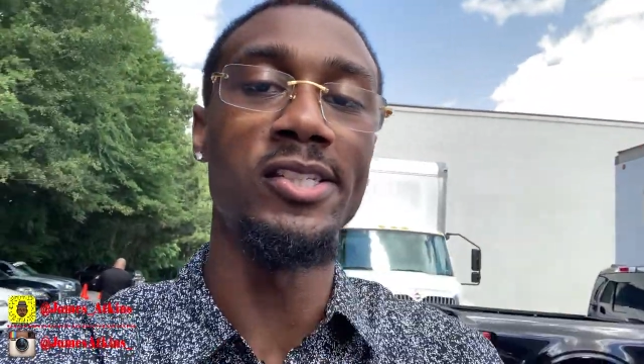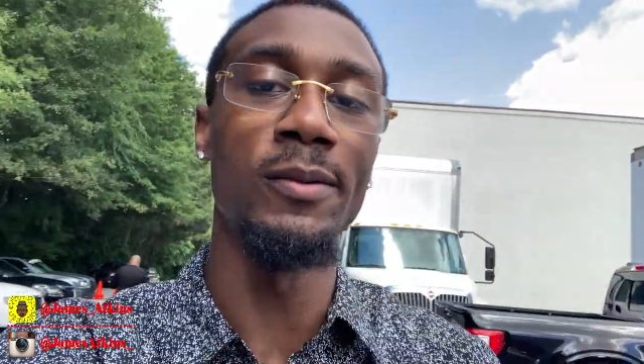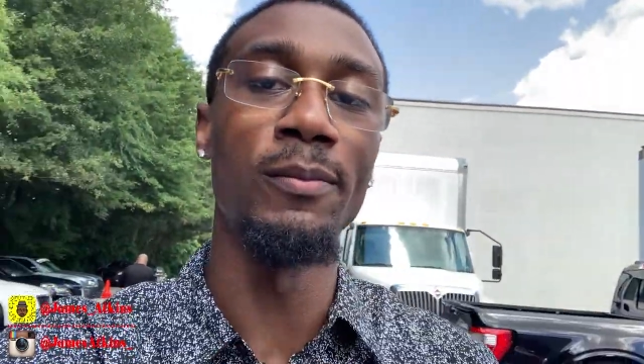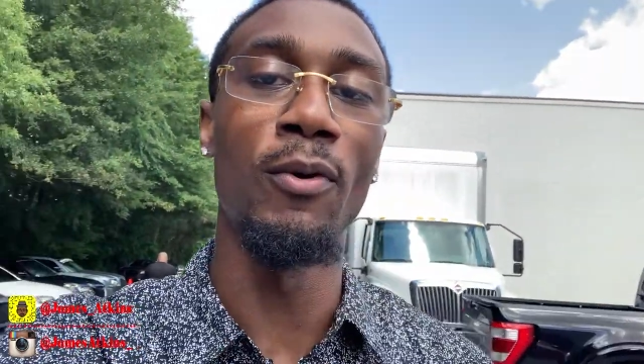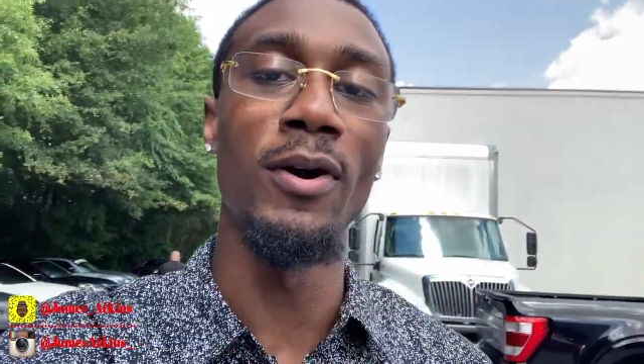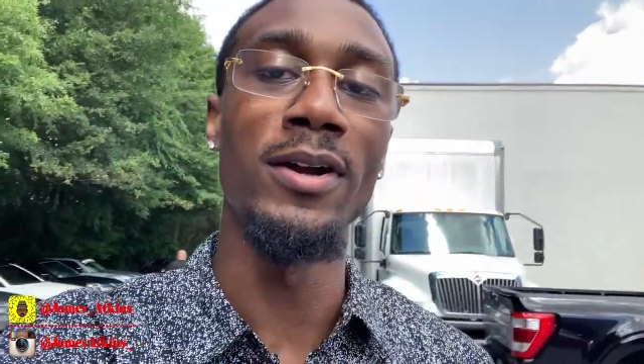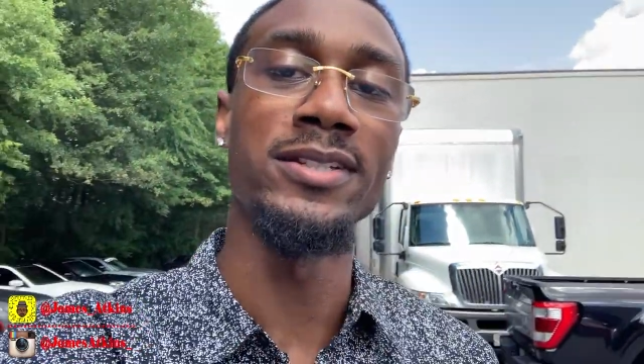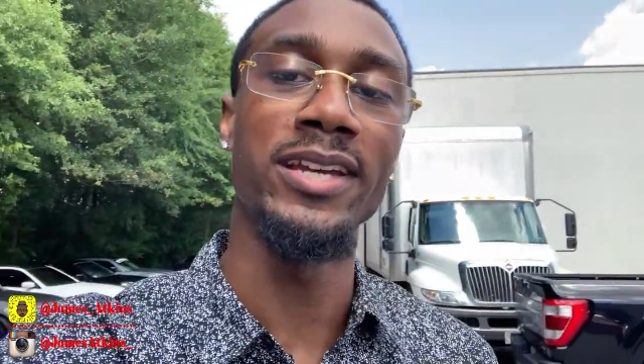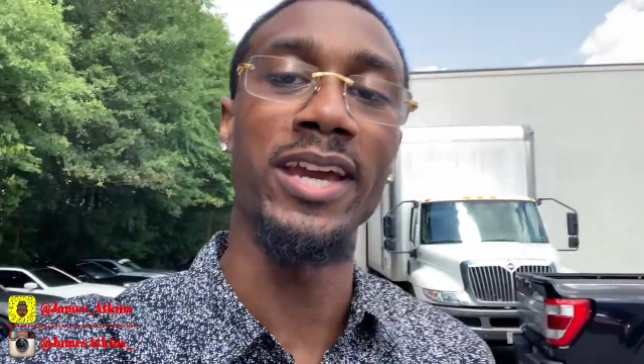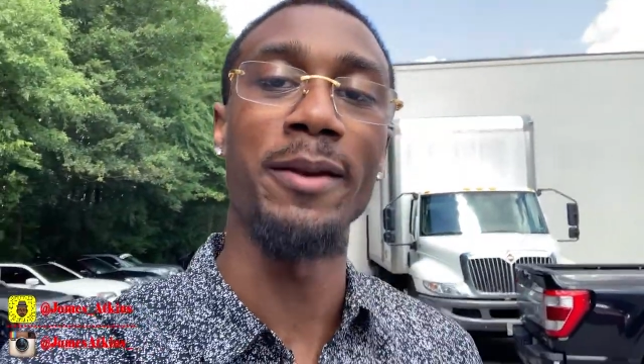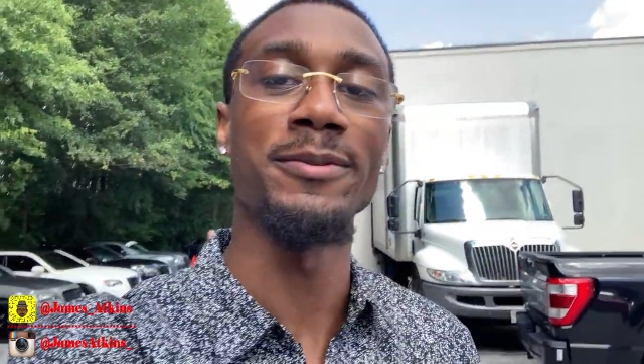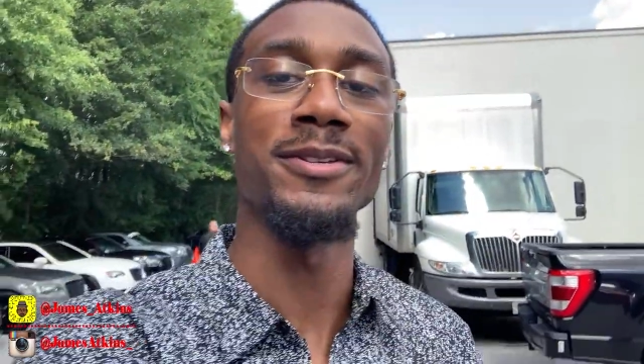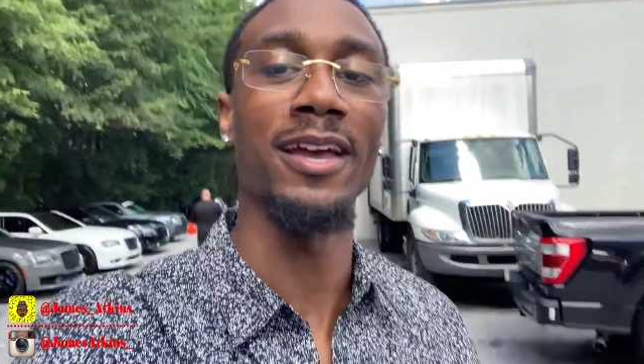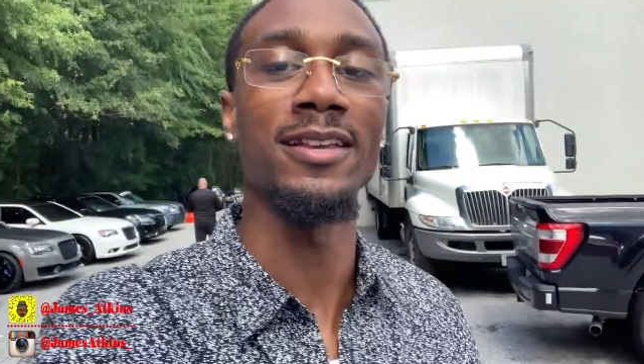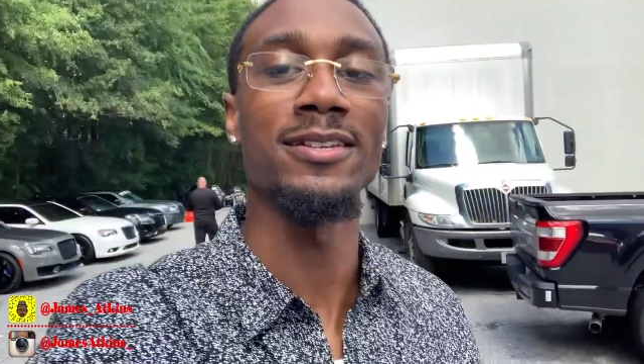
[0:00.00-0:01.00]
your boy
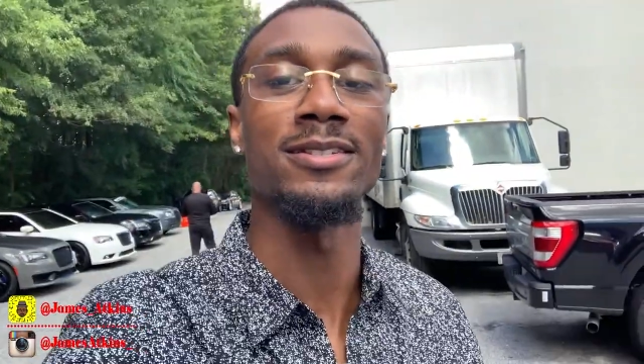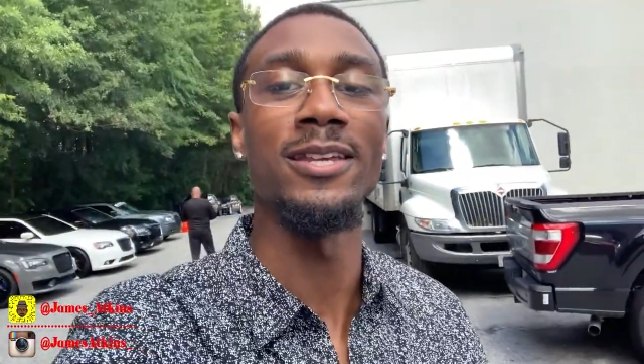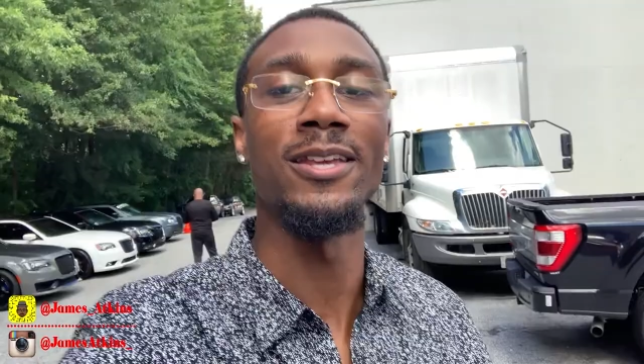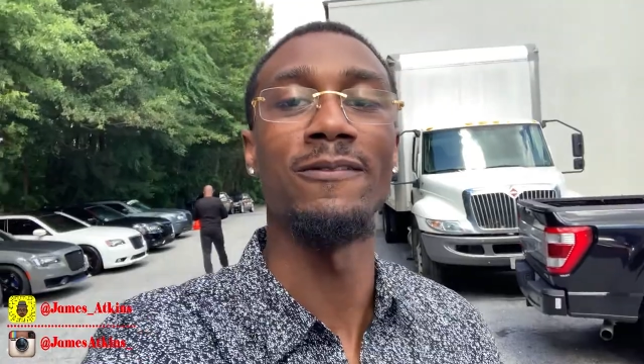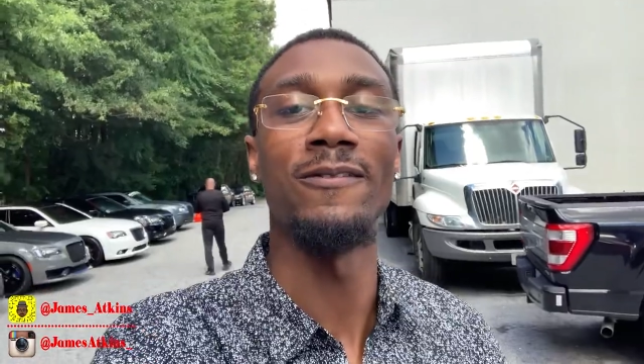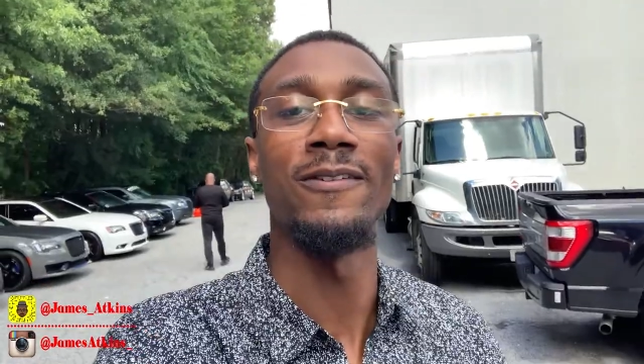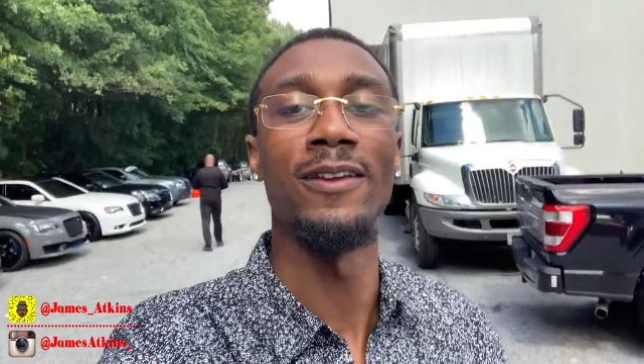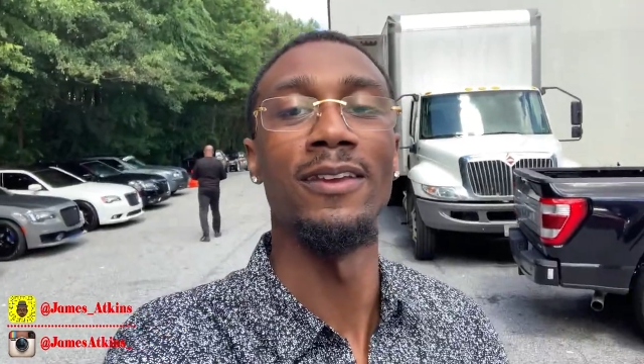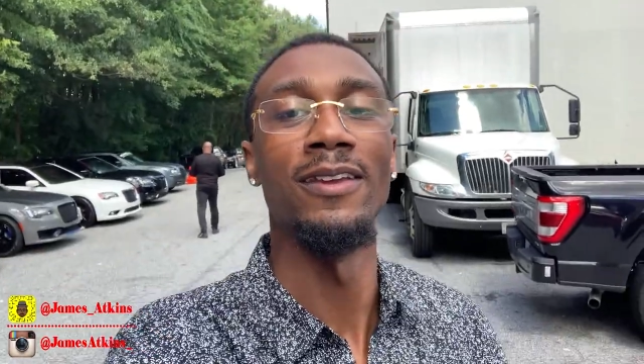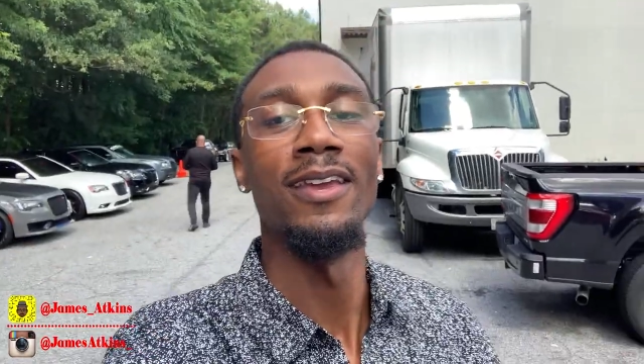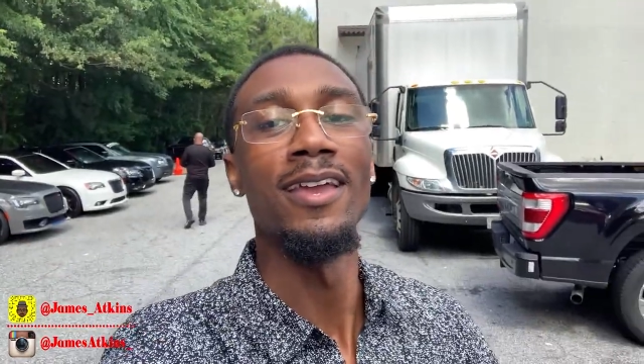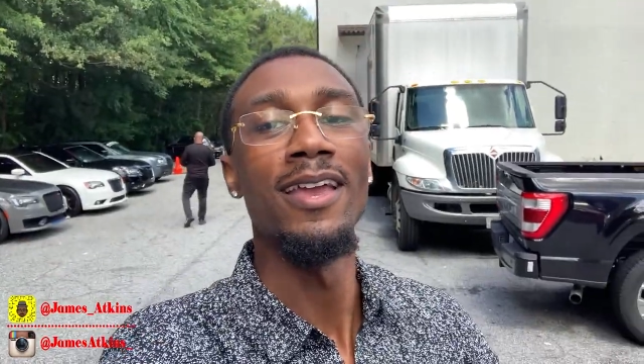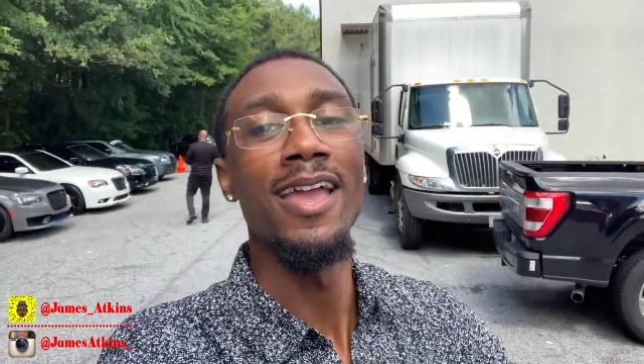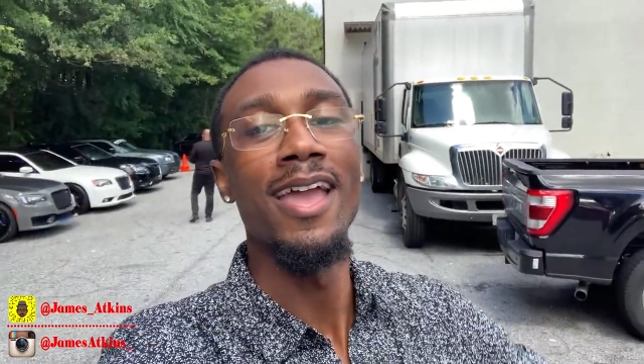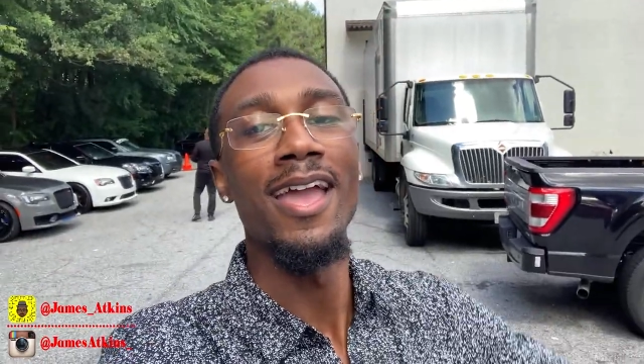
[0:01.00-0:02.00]
James Atkins TV.
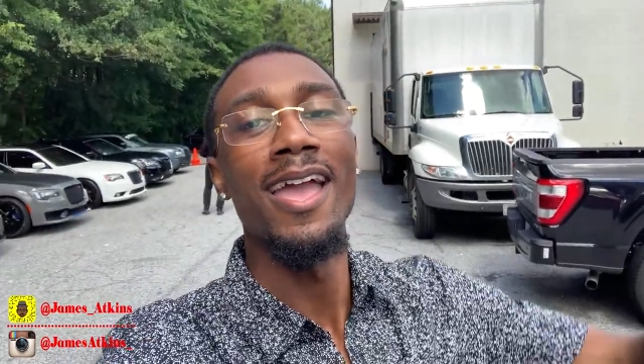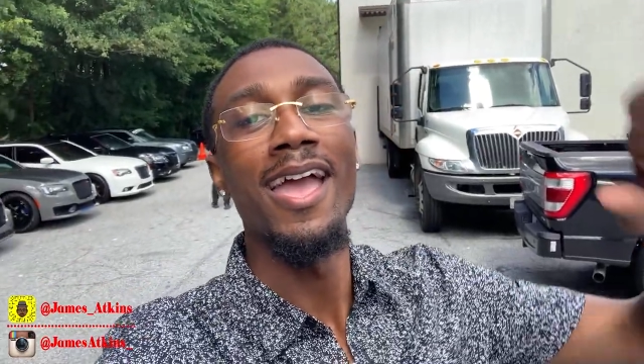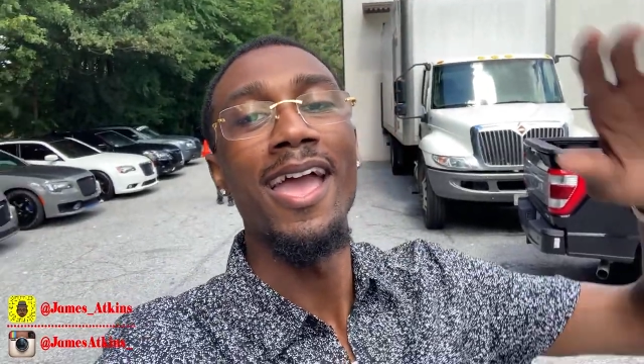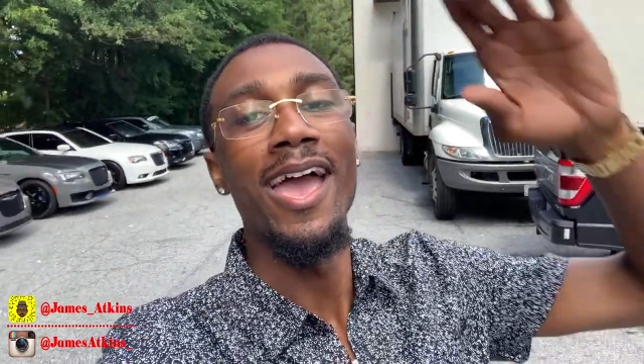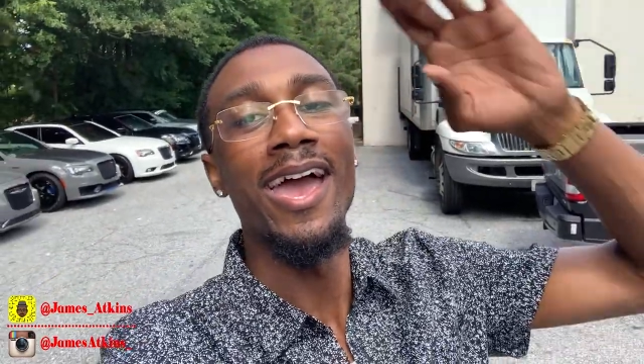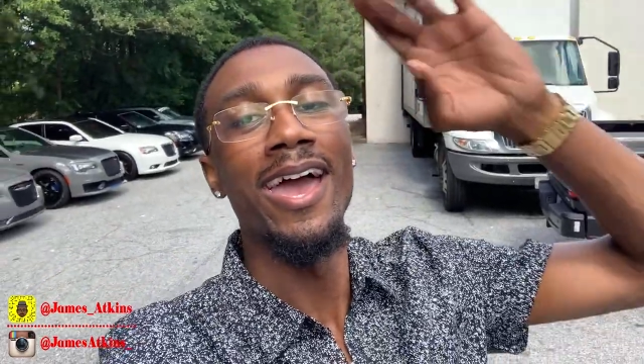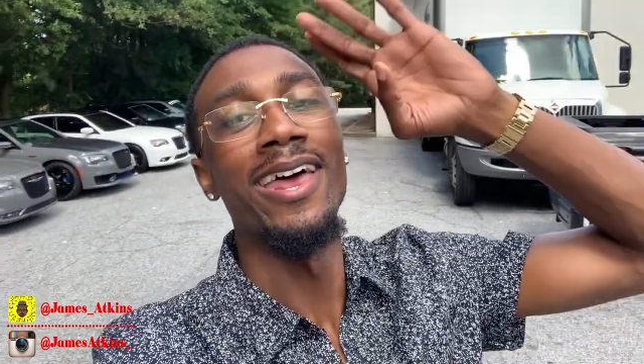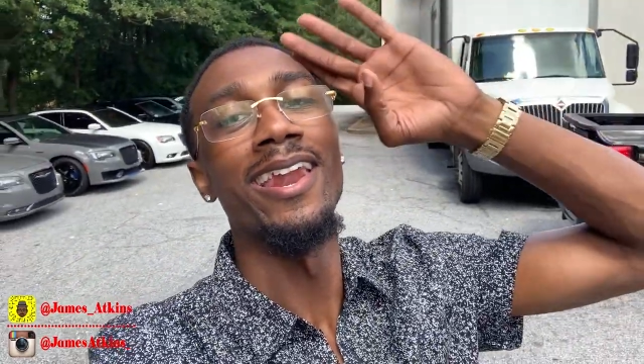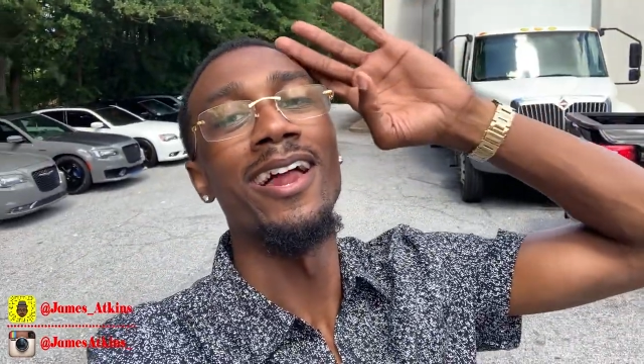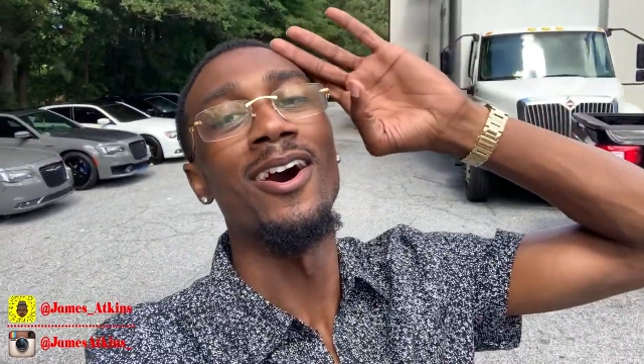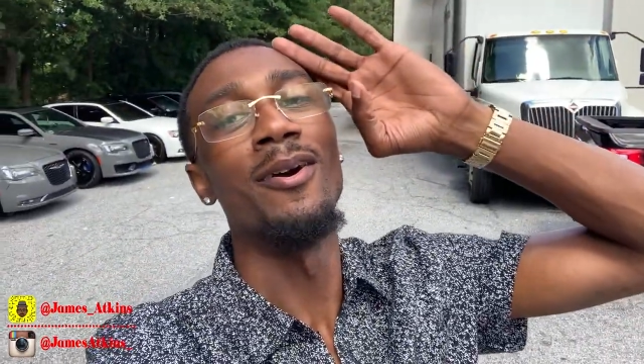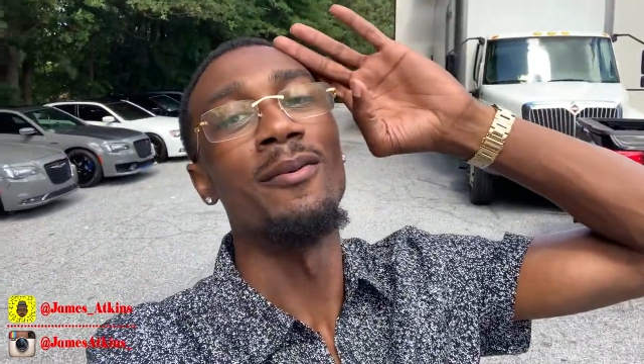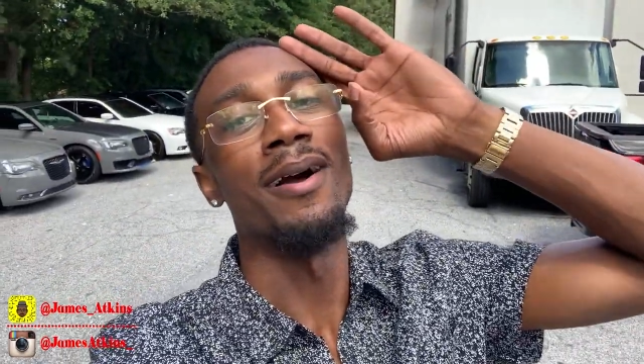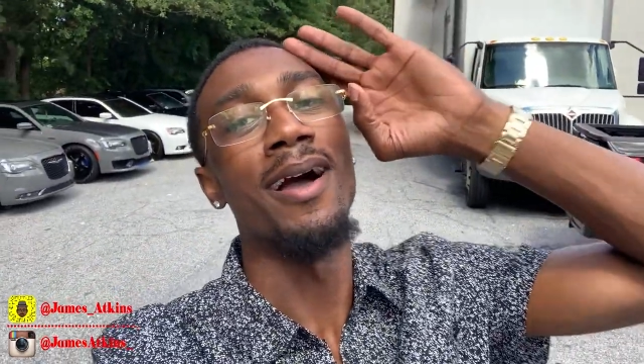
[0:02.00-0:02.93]
And I'm